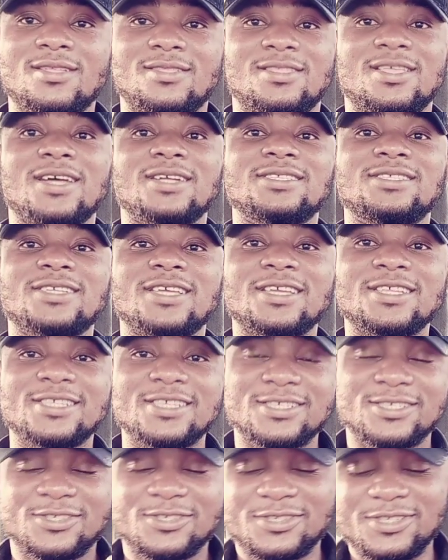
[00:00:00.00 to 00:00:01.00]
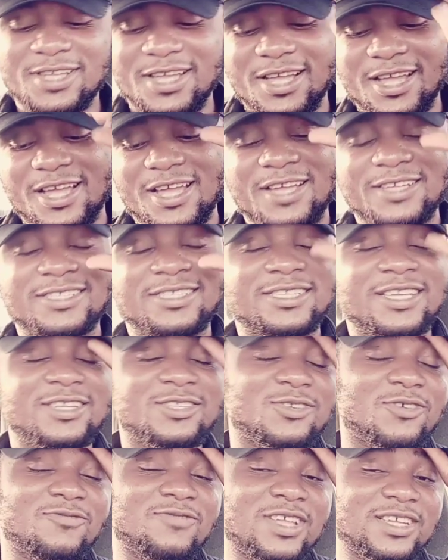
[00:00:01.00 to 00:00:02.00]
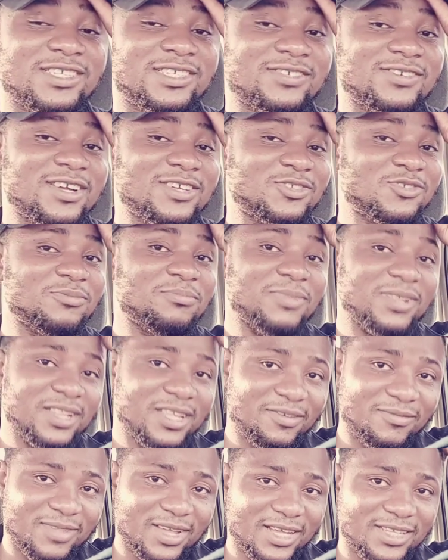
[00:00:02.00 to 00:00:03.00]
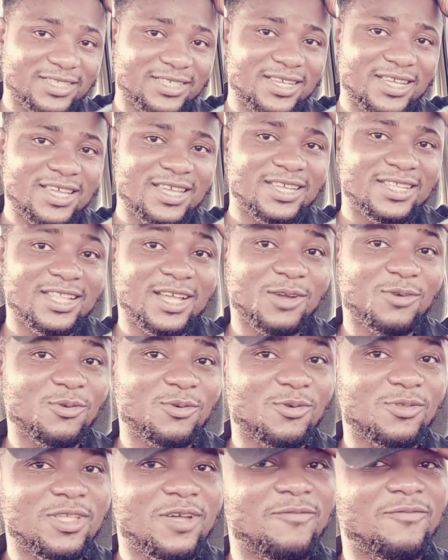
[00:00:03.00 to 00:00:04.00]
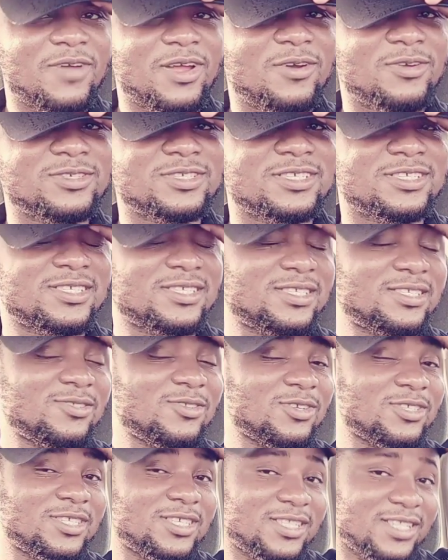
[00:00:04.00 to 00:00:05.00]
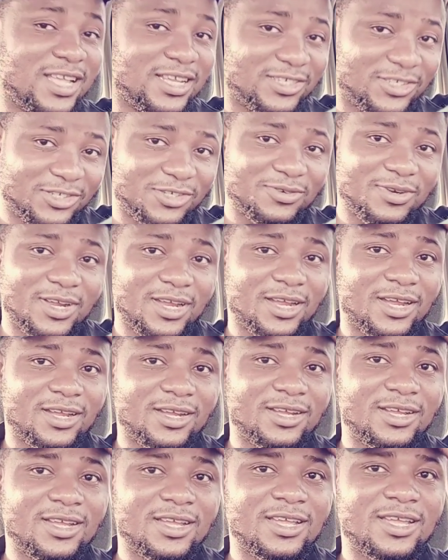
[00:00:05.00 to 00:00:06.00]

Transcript: that this set of Nigerians who believe that that coronavirus is not in Nigeria,